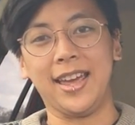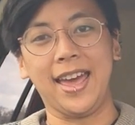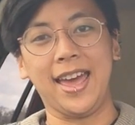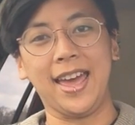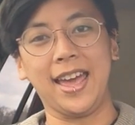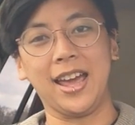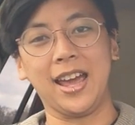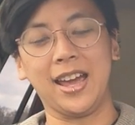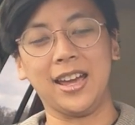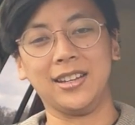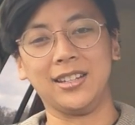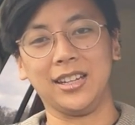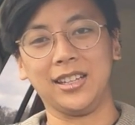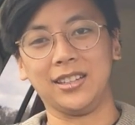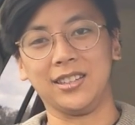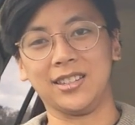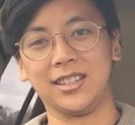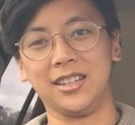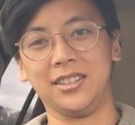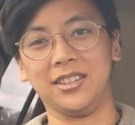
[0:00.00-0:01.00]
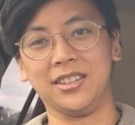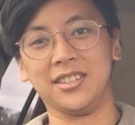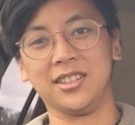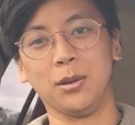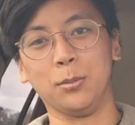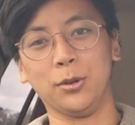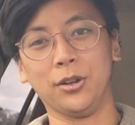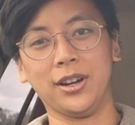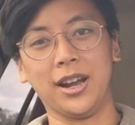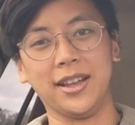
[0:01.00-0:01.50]
and it's in the
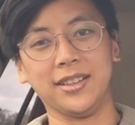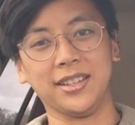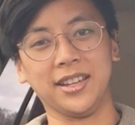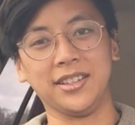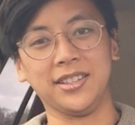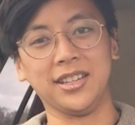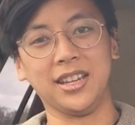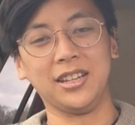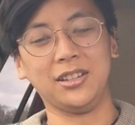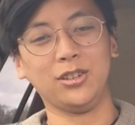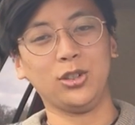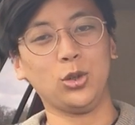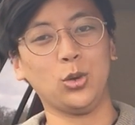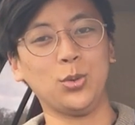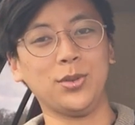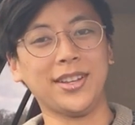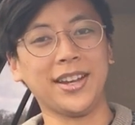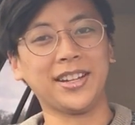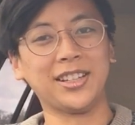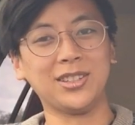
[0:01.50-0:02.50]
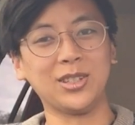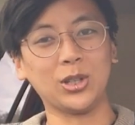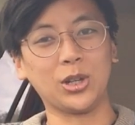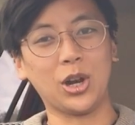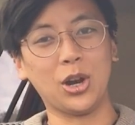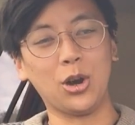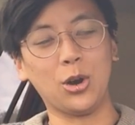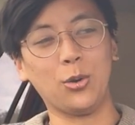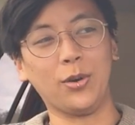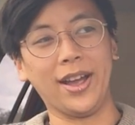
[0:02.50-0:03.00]
summer, as I said 2 seconds
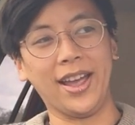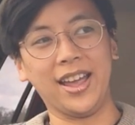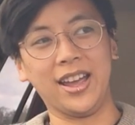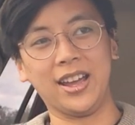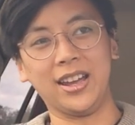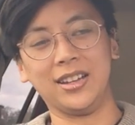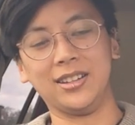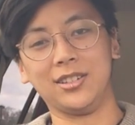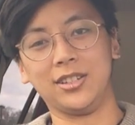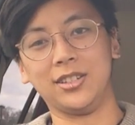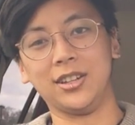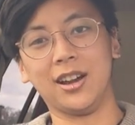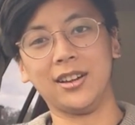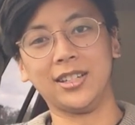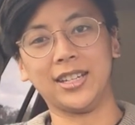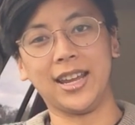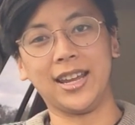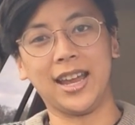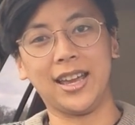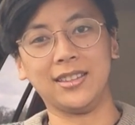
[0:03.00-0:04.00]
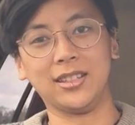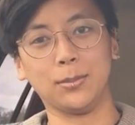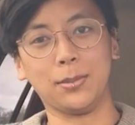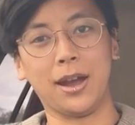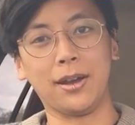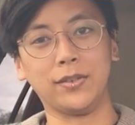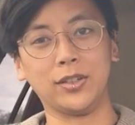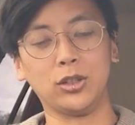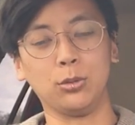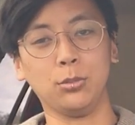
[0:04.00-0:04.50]
ago, and Dante ends up
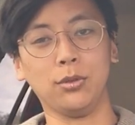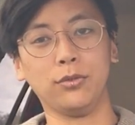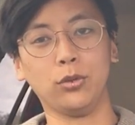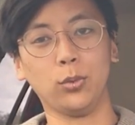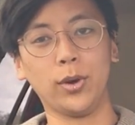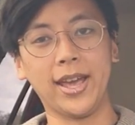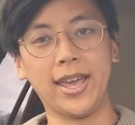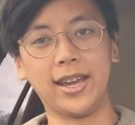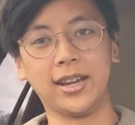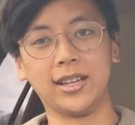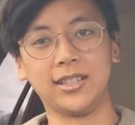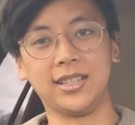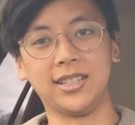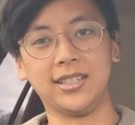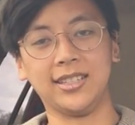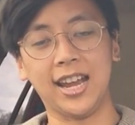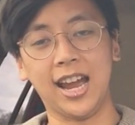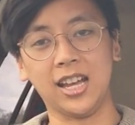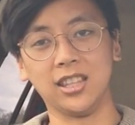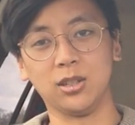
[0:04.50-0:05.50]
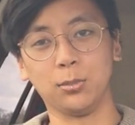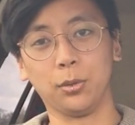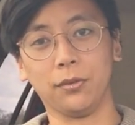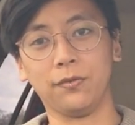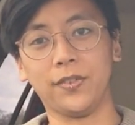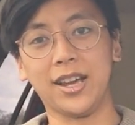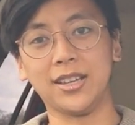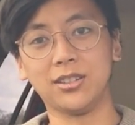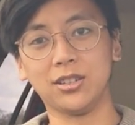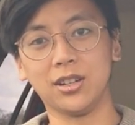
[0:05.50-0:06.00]
having to move away because his dad's a
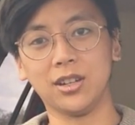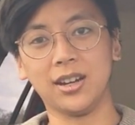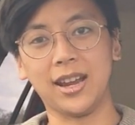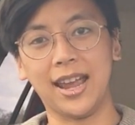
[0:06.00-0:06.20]
professor,